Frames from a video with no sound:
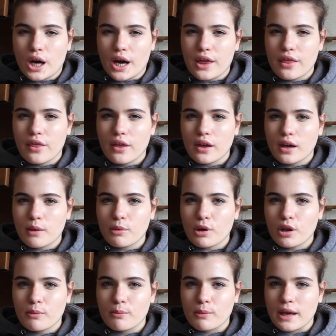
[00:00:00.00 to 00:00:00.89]
I think I'm
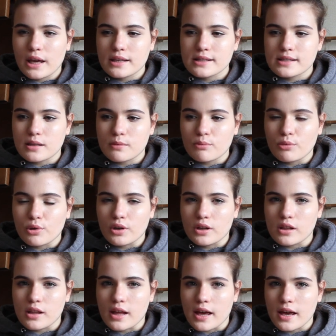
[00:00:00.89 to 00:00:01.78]
gonna make some
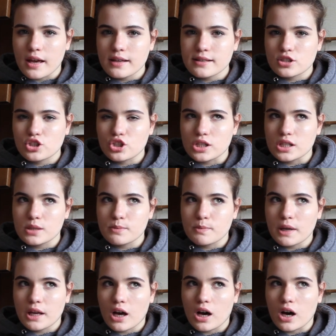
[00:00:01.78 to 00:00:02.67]
boiled eggs just
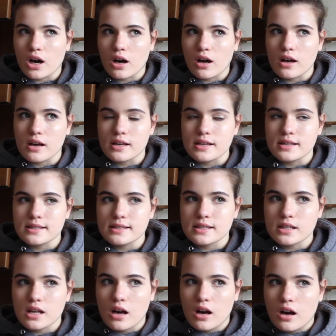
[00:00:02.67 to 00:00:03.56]

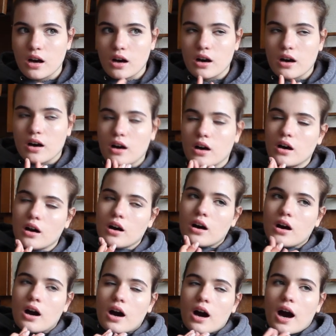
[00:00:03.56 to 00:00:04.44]
because
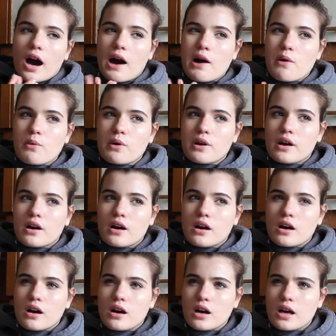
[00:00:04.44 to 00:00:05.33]
I
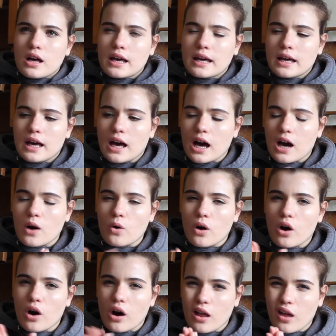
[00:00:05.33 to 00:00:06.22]
wanna,
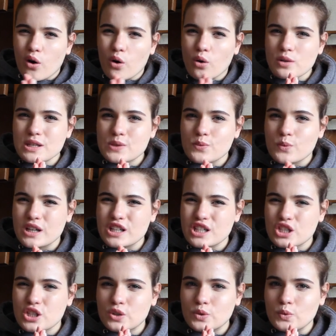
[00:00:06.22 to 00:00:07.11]
I, I always
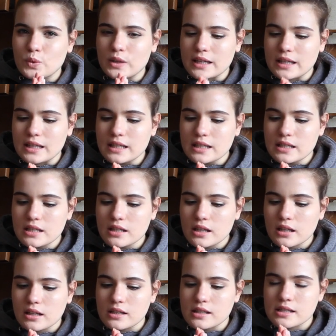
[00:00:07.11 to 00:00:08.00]
want to eat
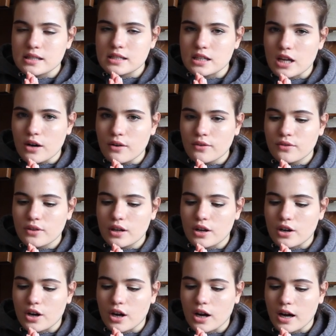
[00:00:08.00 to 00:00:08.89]
stuff that
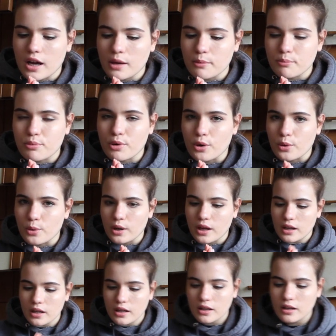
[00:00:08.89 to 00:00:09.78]
are high in
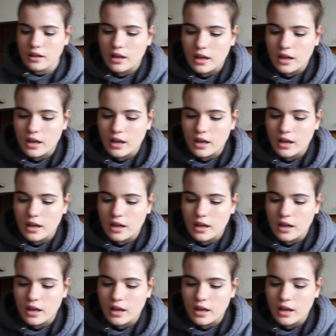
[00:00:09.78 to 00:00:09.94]
protein.